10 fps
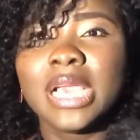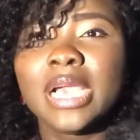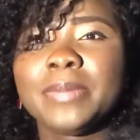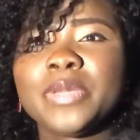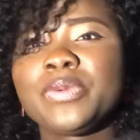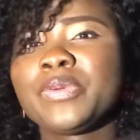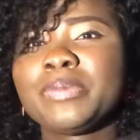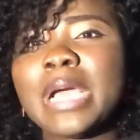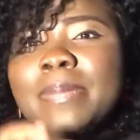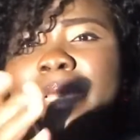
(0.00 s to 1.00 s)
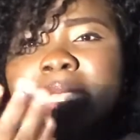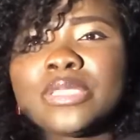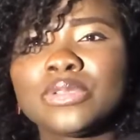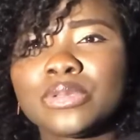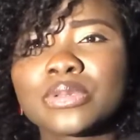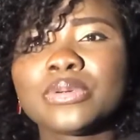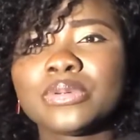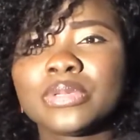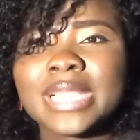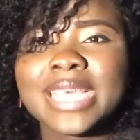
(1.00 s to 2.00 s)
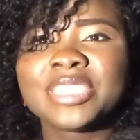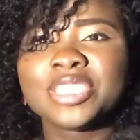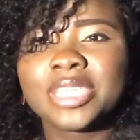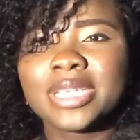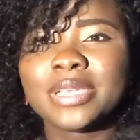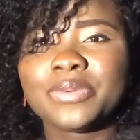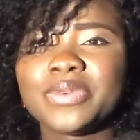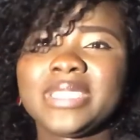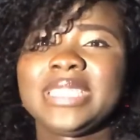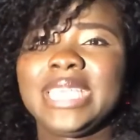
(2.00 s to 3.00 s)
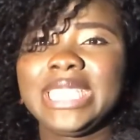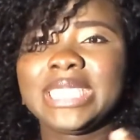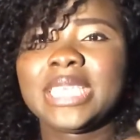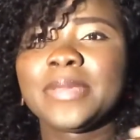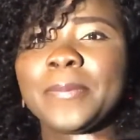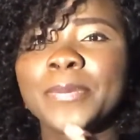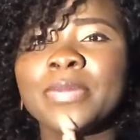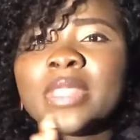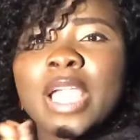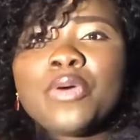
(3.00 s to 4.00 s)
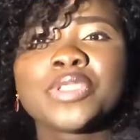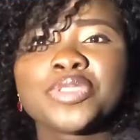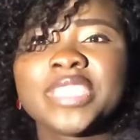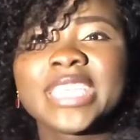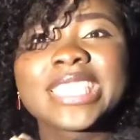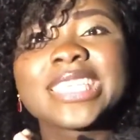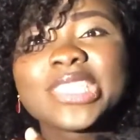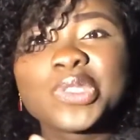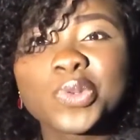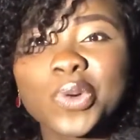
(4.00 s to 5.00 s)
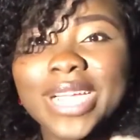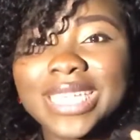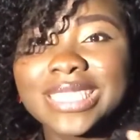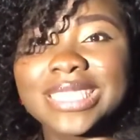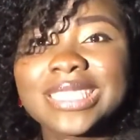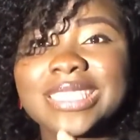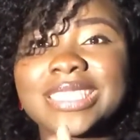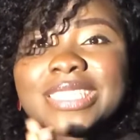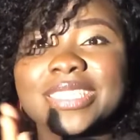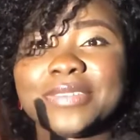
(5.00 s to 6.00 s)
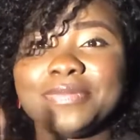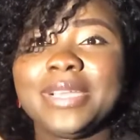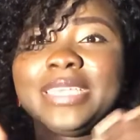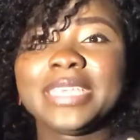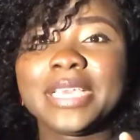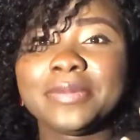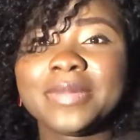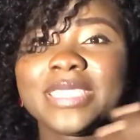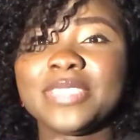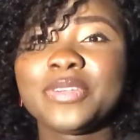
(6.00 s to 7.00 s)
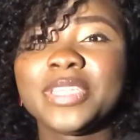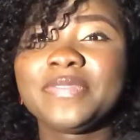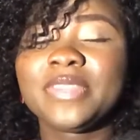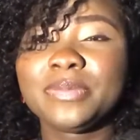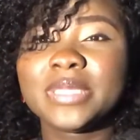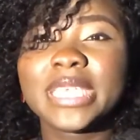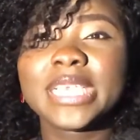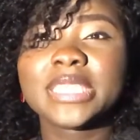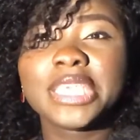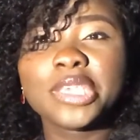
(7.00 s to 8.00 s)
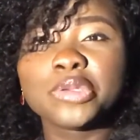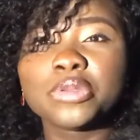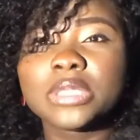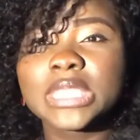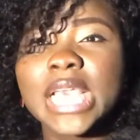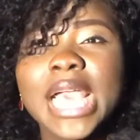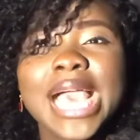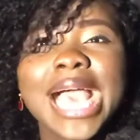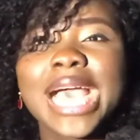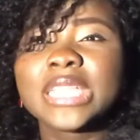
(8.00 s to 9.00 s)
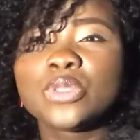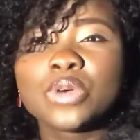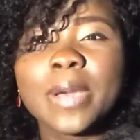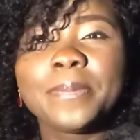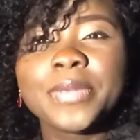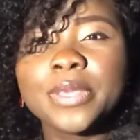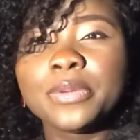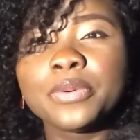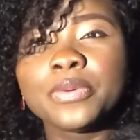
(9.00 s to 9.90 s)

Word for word: I mean, applying to school last year wasn't easy. I was rejected twice by the embassy on a flimsy excuse. I had to appeal.